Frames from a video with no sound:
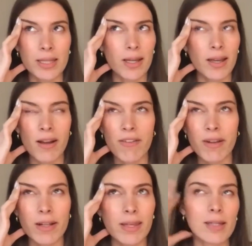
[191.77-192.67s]
Like I
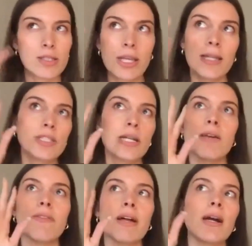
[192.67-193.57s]
felt that change kind
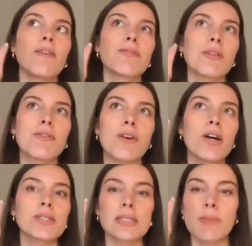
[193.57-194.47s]
of like after the
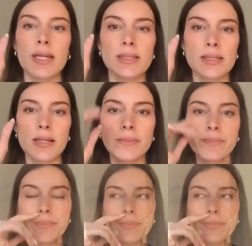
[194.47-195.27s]
first semester.